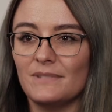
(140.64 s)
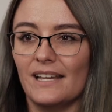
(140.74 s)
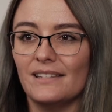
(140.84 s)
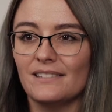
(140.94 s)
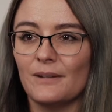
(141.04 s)

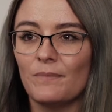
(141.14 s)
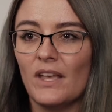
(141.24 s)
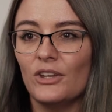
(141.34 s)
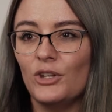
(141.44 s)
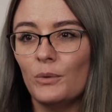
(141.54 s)
test,
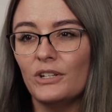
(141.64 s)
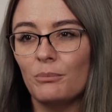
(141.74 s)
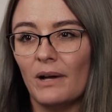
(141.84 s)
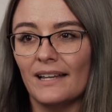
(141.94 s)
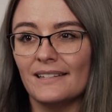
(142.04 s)
you and your
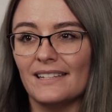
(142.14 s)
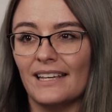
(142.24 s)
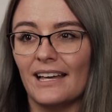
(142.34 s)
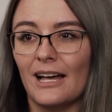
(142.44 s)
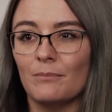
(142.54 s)
partner's
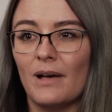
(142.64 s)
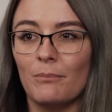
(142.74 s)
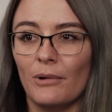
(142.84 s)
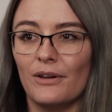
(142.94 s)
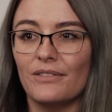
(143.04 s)
income are
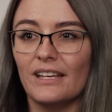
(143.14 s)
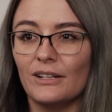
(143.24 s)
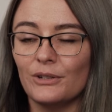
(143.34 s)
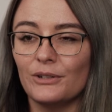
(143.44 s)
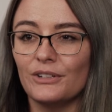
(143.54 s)
both
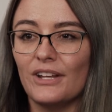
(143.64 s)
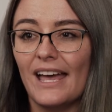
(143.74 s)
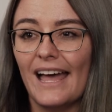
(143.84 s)
included.